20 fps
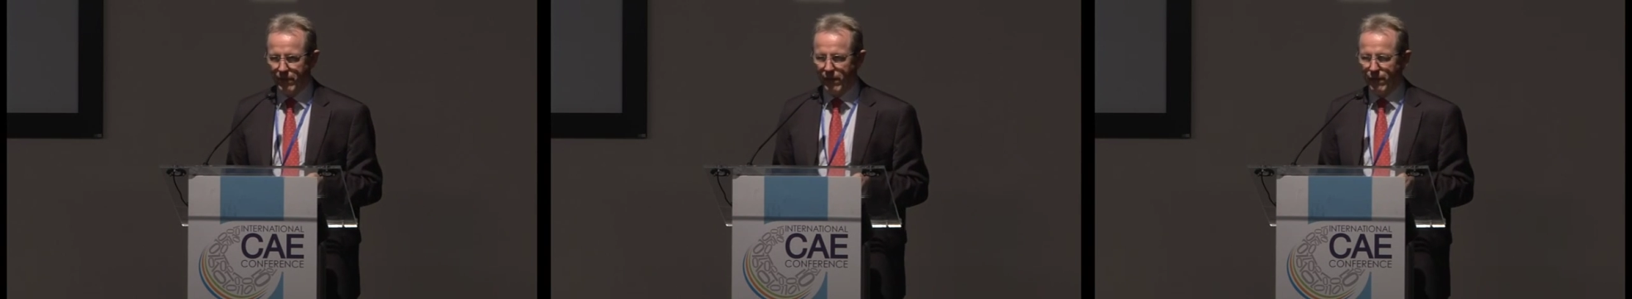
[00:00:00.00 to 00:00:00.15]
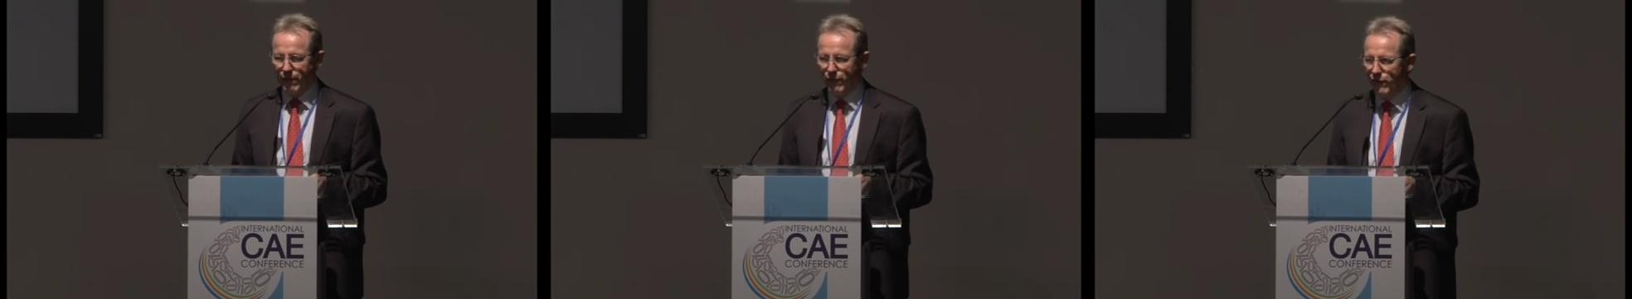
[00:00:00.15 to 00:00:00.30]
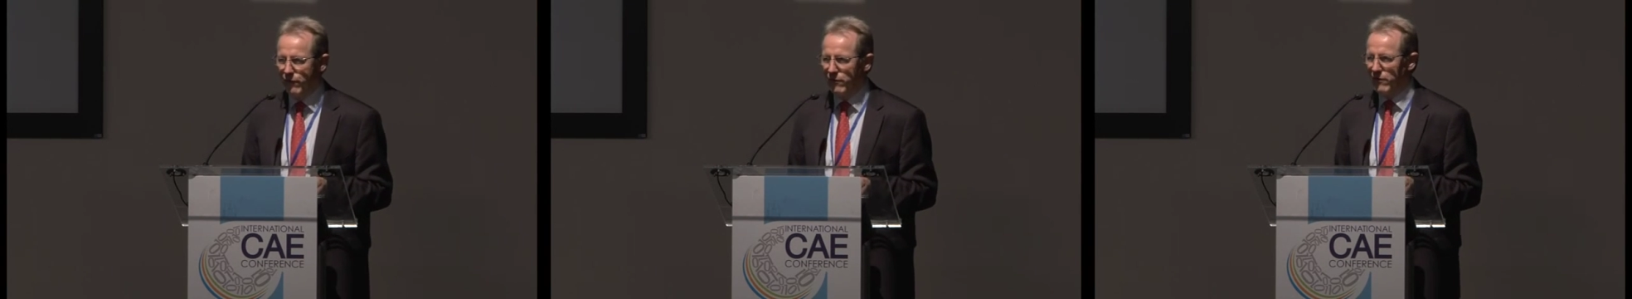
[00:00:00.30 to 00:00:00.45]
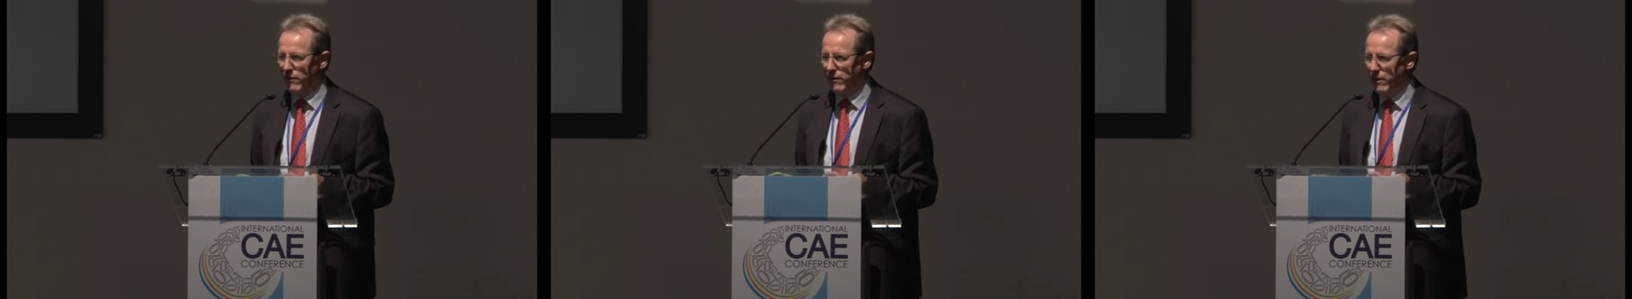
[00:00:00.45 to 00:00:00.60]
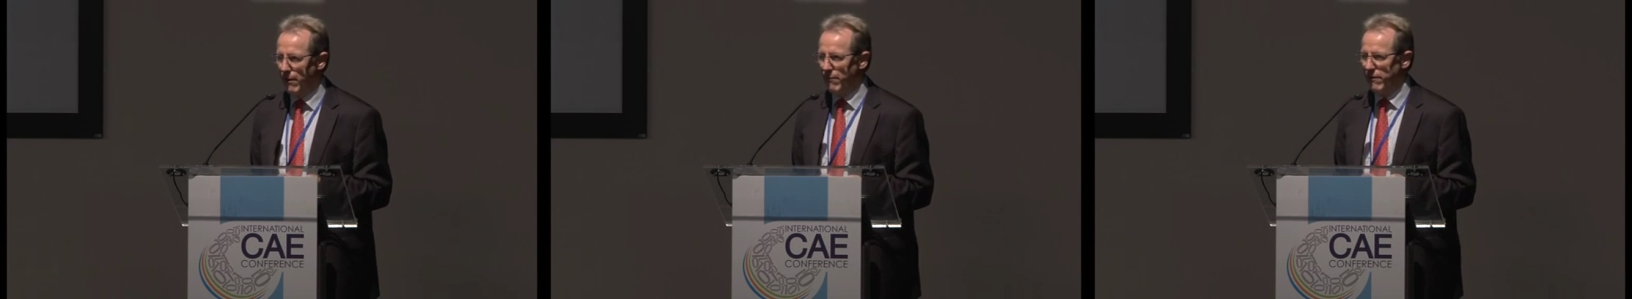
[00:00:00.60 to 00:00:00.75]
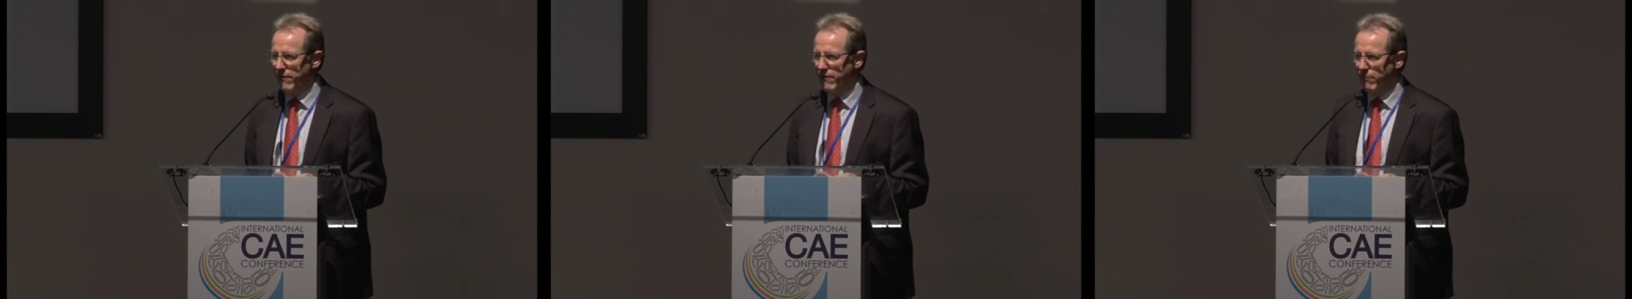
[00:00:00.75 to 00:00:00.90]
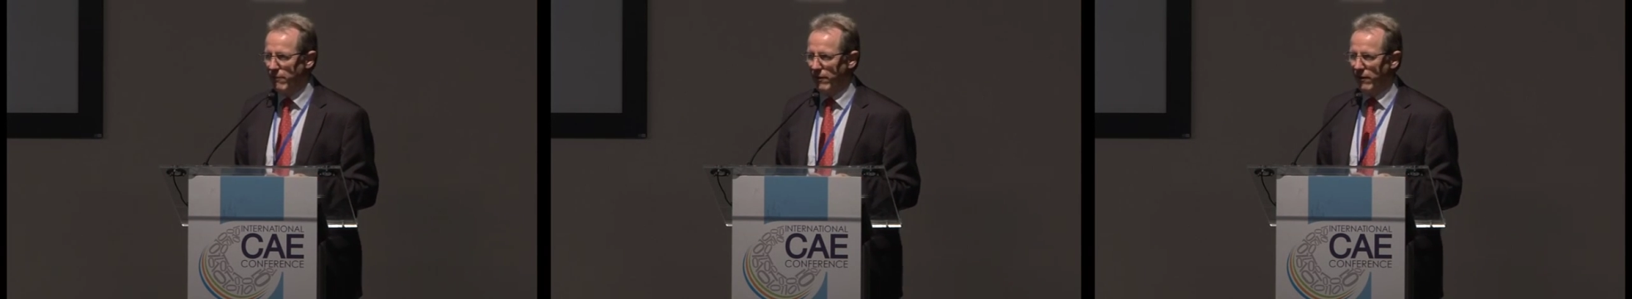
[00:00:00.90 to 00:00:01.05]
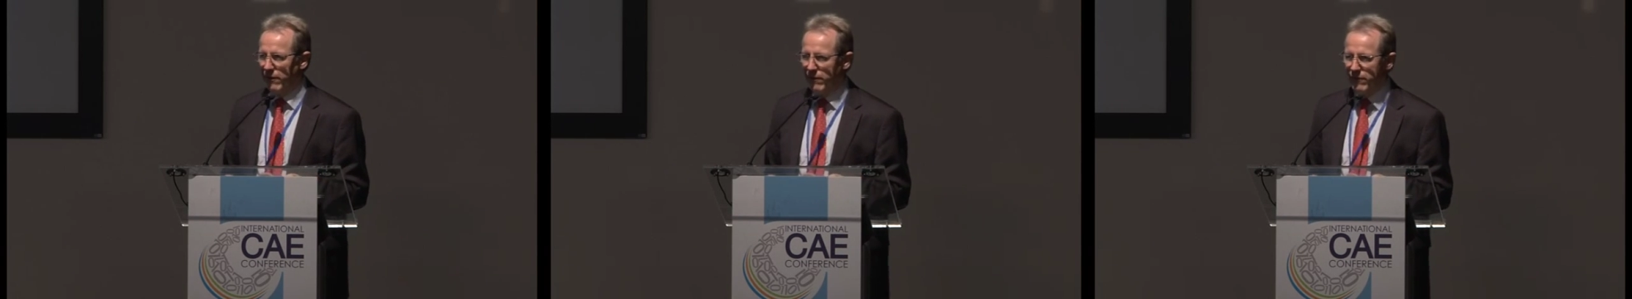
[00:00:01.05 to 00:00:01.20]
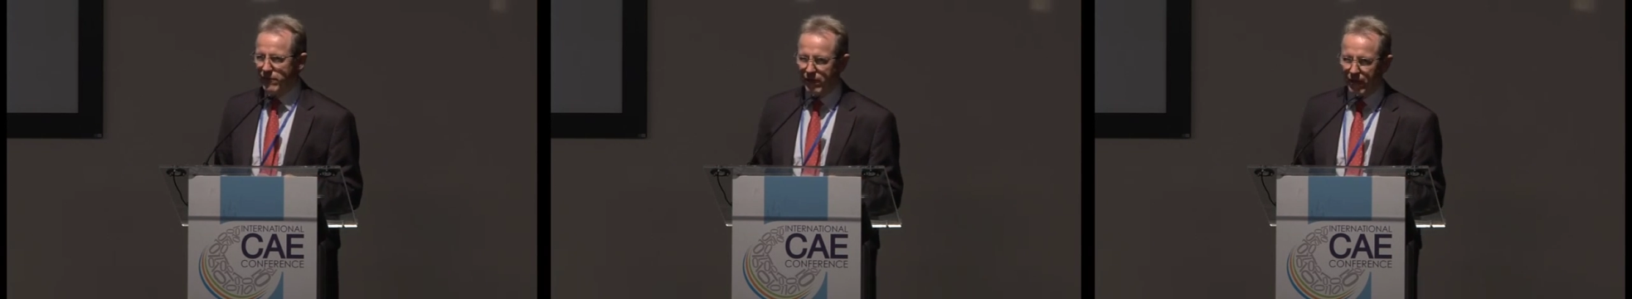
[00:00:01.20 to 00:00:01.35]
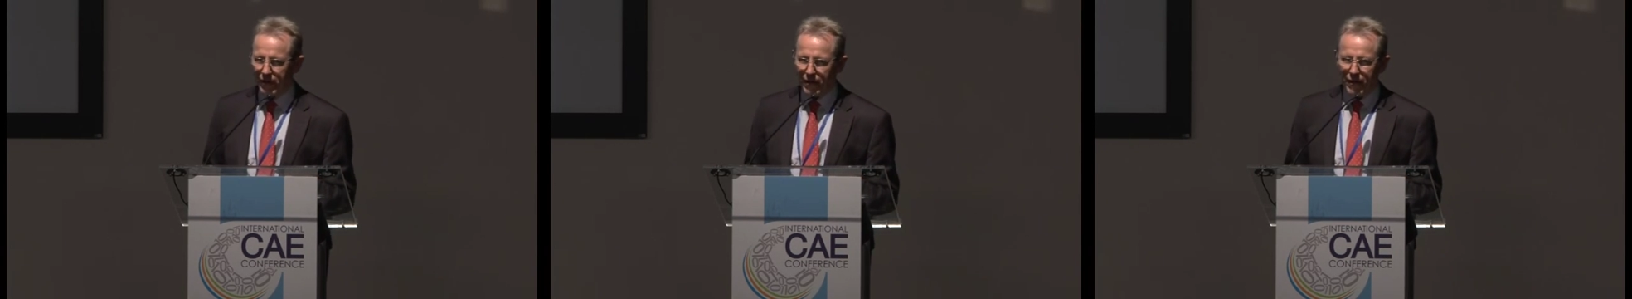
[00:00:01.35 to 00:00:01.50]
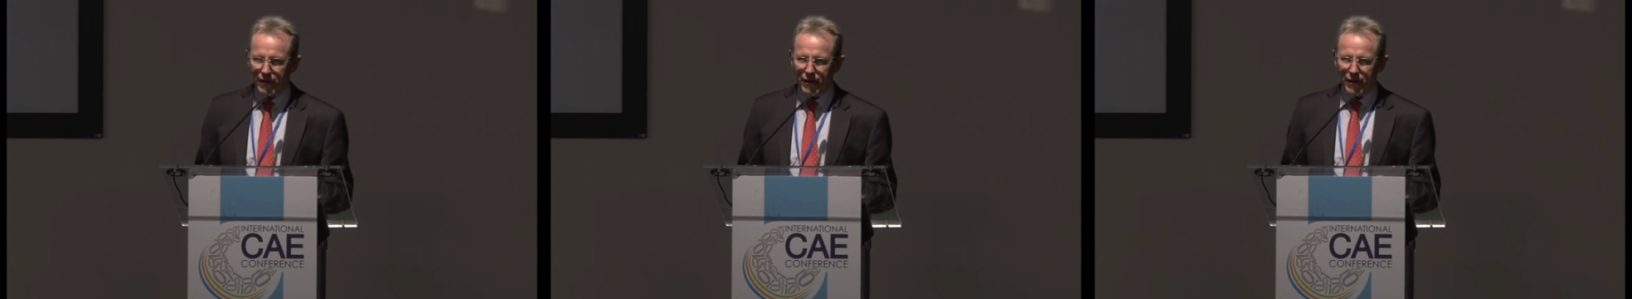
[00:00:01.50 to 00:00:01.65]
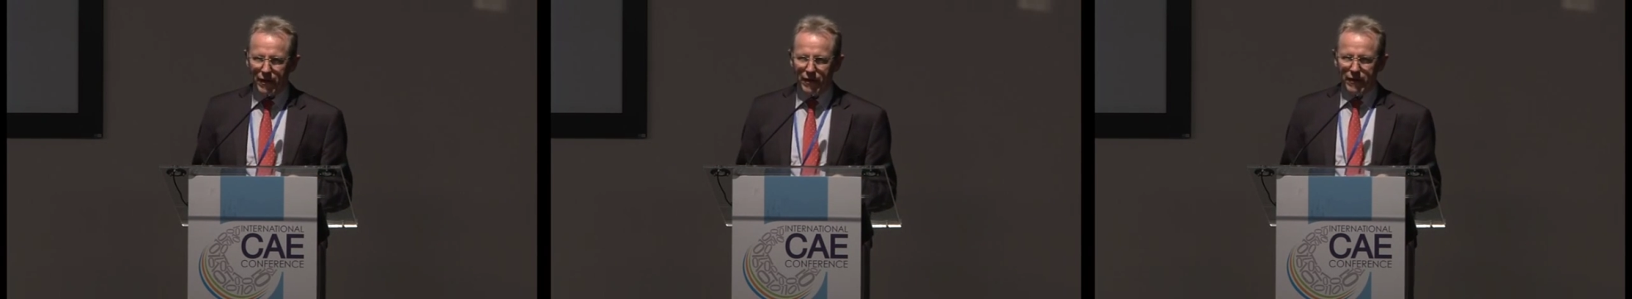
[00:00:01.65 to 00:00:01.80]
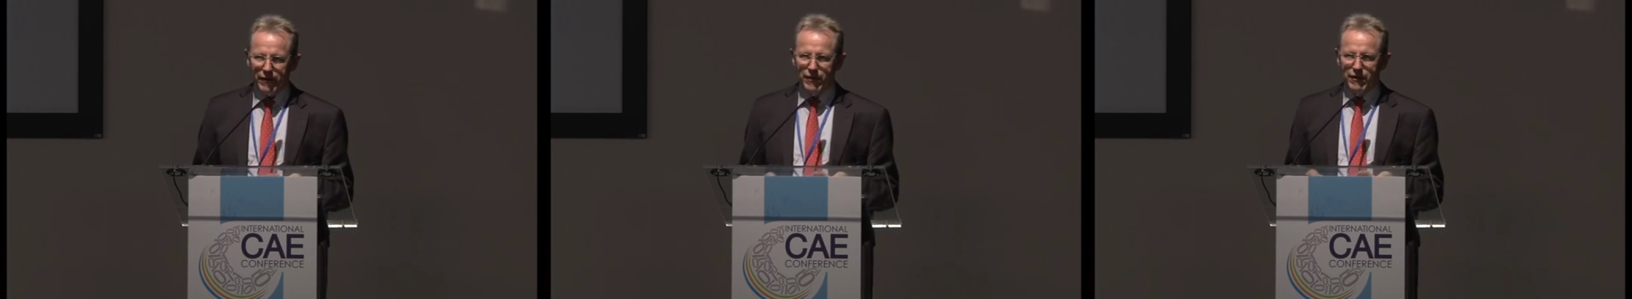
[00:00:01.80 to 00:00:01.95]
Physical limits means
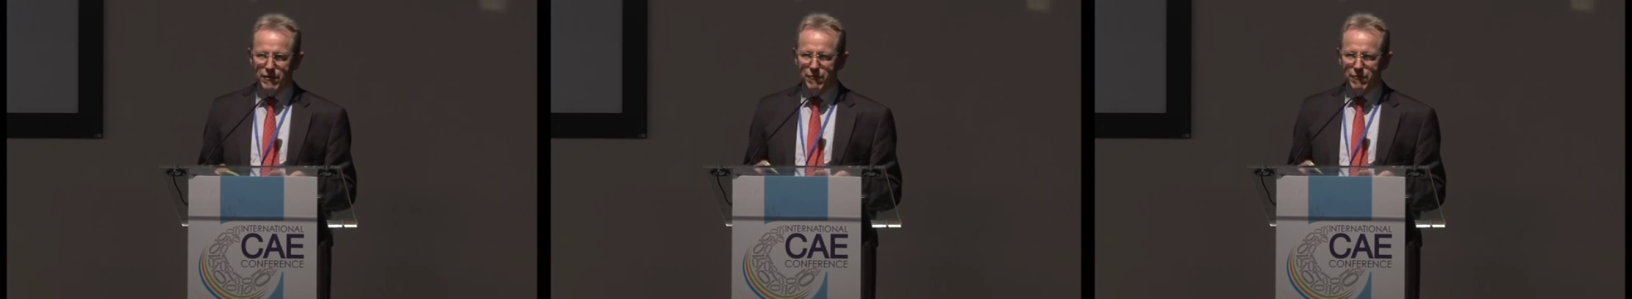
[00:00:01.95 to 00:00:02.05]
the